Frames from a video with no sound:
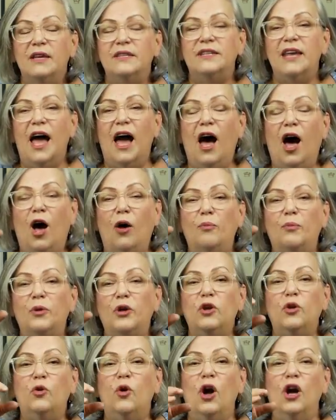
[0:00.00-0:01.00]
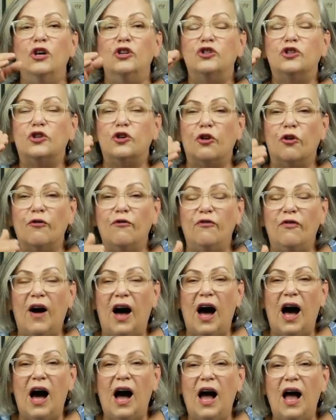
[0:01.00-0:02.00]
to help you
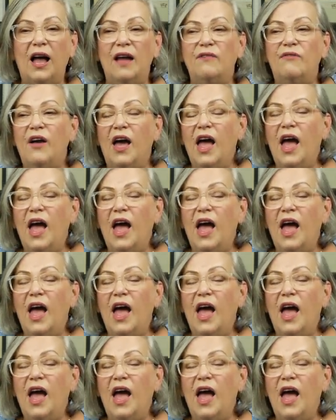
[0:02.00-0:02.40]
survive